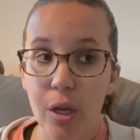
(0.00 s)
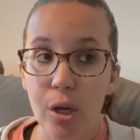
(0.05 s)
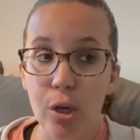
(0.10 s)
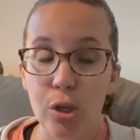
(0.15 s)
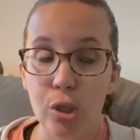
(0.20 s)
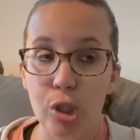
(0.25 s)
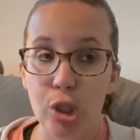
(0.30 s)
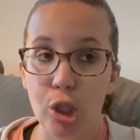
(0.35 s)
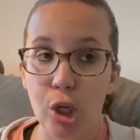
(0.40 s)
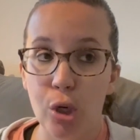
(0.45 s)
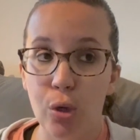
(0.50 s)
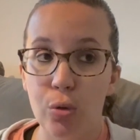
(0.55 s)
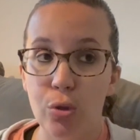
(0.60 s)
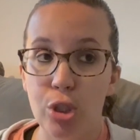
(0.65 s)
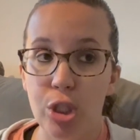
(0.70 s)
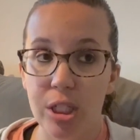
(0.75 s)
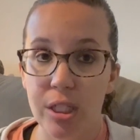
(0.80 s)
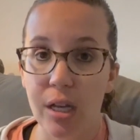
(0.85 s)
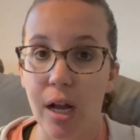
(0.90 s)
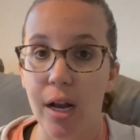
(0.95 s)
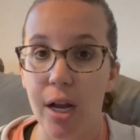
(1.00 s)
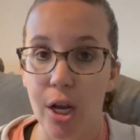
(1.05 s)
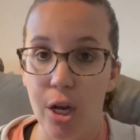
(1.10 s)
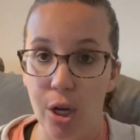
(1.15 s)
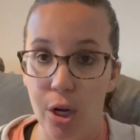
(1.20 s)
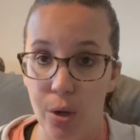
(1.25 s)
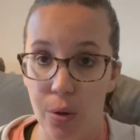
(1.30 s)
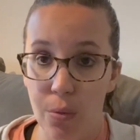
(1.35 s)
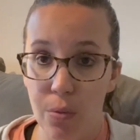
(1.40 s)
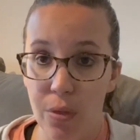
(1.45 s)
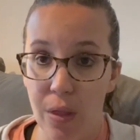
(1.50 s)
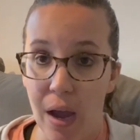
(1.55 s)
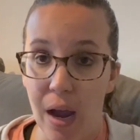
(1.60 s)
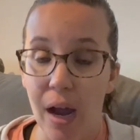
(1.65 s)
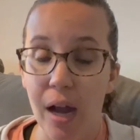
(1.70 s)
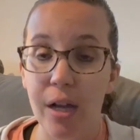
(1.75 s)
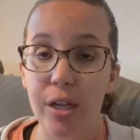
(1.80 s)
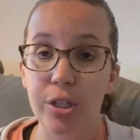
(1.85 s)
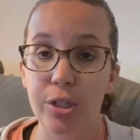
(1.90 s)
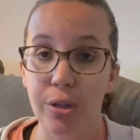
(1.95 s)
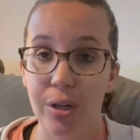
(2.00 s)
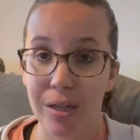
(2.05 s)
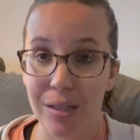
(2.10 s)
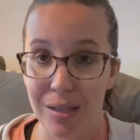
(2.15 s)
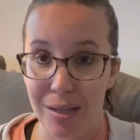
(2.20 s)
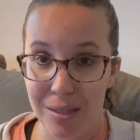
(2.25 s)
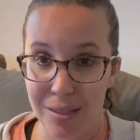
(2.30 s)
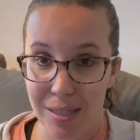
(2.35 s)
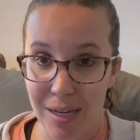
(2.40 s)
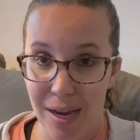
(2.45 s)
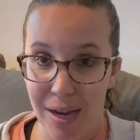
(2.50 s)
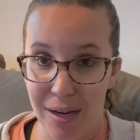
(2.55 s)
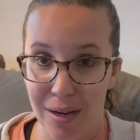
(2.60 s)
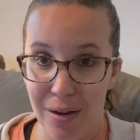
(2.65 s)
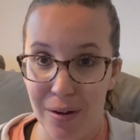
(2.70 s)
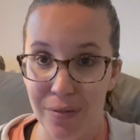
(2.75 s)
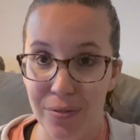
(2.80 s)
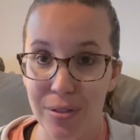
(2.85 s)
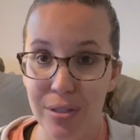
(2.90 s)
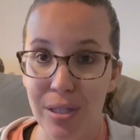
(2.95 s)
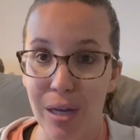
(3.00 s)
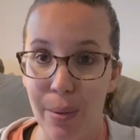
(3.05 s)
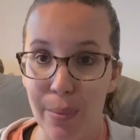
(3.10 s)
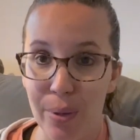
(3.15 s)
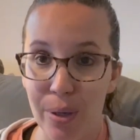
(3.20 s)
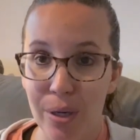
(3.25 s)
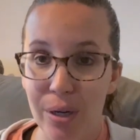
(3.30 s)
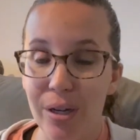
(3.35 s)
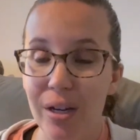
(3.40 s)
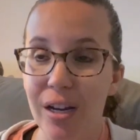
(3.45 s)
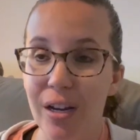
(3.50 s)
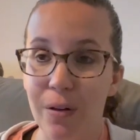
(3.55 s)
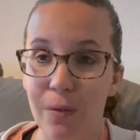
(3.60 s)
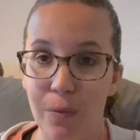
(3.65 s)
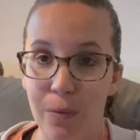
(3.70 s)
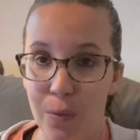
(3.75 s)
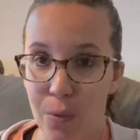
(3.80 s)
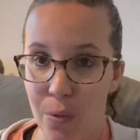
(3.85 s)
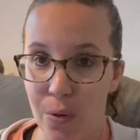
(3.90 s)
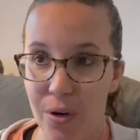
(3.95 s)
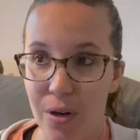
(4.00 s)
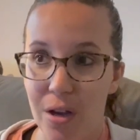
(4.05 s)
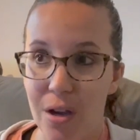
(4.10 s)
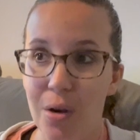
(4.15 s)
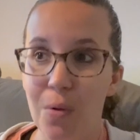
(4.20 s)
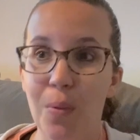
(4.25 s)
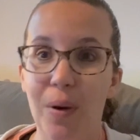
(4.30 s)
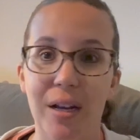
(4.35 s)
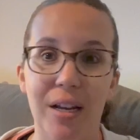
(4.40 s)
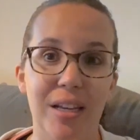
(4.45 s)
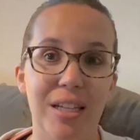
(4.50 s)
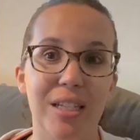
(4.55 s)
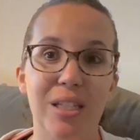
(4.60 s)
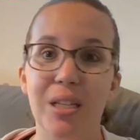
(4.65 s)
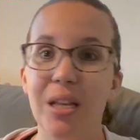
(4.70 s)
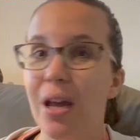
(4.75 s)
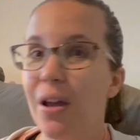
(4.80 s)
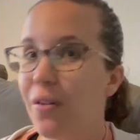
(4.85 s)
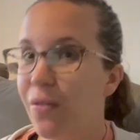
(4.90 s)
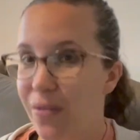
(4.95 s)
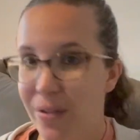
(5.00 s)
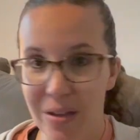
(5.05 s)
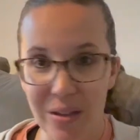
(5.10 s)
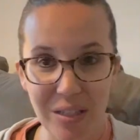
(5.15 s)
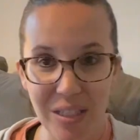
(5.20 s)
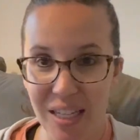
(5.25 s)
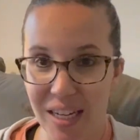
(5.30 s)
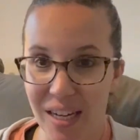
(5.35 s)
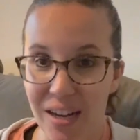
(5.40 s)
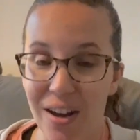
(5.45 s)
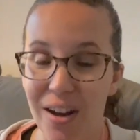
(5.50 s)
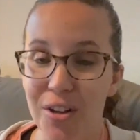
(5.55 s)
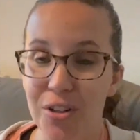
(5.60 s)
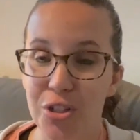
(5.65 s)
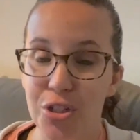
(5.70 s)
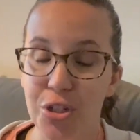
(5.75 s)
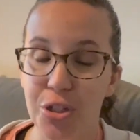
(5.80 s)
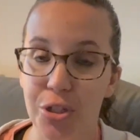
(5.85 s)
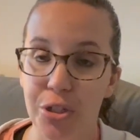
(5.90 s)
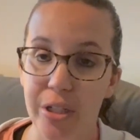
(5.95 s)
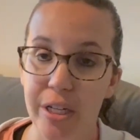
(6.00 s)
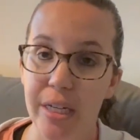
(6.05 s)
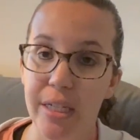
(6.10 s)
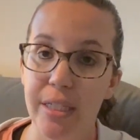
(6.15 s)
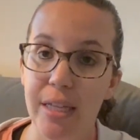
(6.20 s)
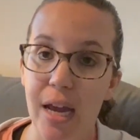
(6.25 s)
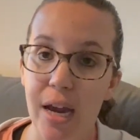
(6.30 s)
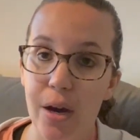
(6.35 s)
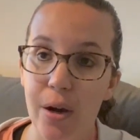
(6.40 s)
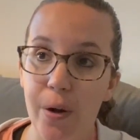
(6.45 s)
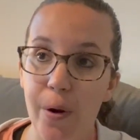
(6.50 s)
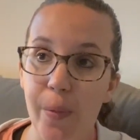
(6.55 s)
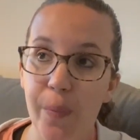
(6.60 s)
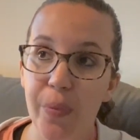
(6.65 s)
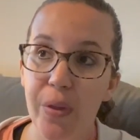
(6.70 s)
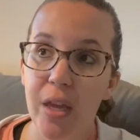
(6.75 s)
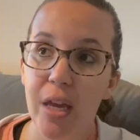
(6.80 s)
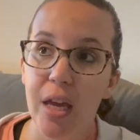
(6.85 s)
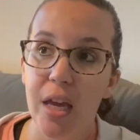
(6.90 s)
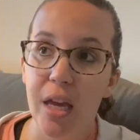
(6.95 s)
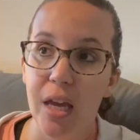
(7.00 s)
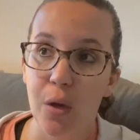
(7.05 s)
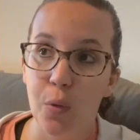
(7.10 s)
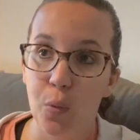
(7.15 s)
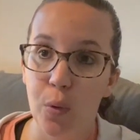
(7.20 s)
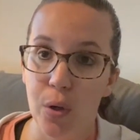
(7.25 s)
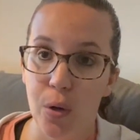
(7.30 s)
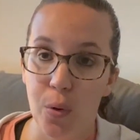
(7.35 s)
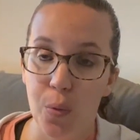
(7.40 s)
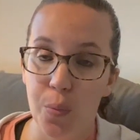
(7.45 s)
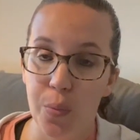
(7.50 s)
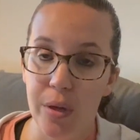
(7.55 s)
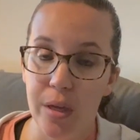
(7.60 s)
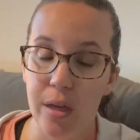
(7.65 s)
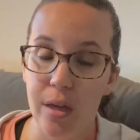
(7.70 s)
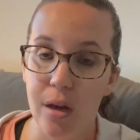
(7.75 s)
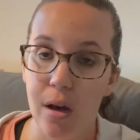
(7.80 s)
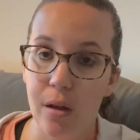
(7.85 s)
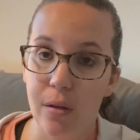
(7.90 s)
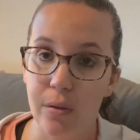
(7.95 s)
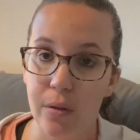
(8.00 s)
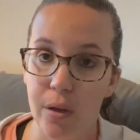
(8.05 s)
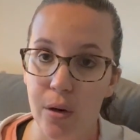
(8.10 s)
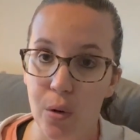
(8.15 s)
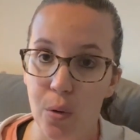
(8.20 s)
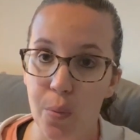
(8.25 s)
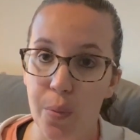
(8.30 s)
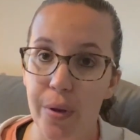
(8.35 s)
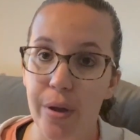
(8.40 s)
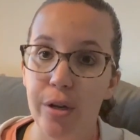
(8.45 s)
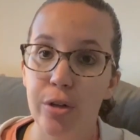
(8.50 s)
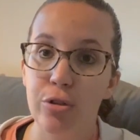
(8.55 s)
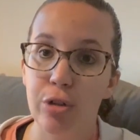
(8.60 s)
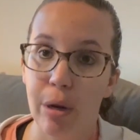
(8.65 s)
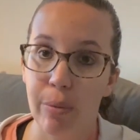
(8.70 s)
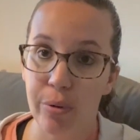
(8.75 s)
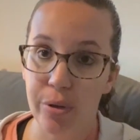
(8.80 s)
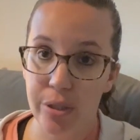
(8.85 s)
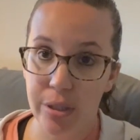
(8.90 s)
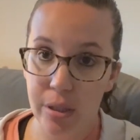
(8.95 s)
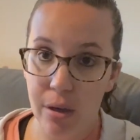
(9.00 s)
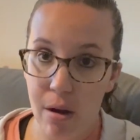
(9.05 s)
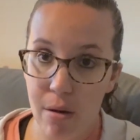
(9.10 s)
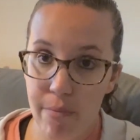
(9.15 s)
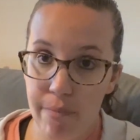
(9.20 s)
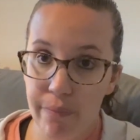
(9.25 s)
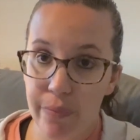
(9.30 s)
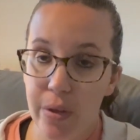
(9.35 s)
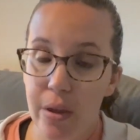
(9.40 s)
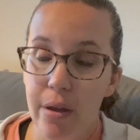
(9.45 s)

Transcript: So just kind of note that during the dead of summer in Florida, when it's feeling like 100 degrees out, it will be a little bit troublesome